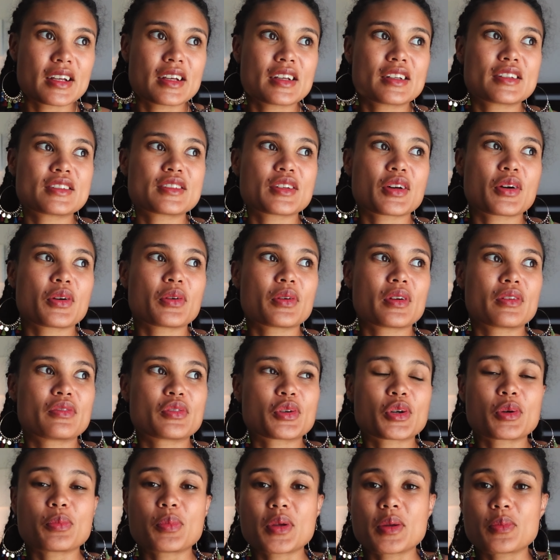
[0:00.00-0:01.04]
So if
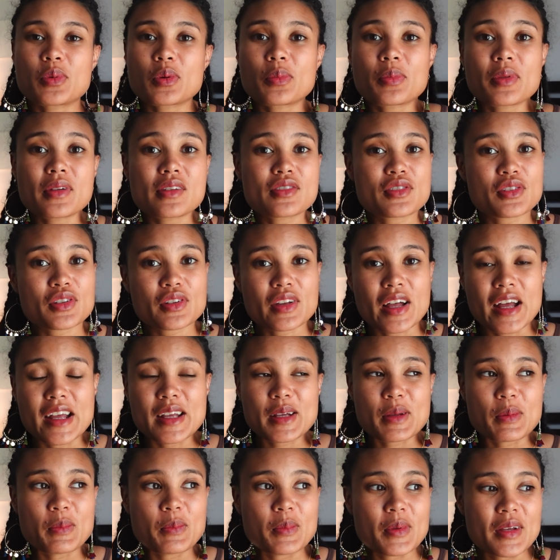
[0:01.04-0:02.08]
you're a people pleaser
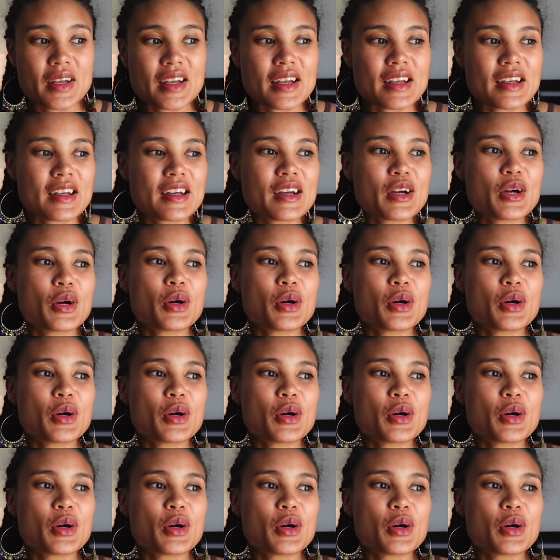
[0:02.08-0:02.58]
like me,